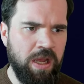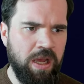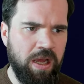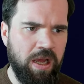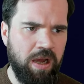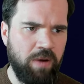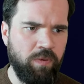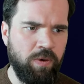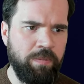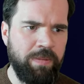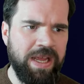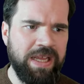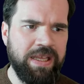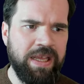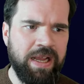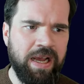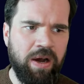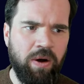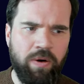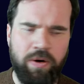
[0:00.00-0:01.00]
We're
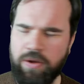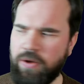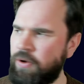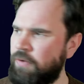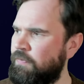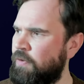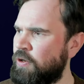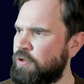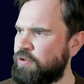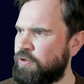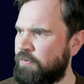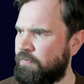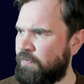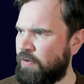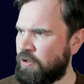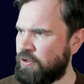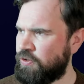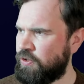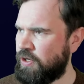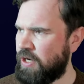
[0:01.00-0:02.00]
making our conversion
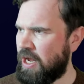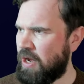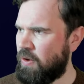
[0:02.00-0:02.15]
function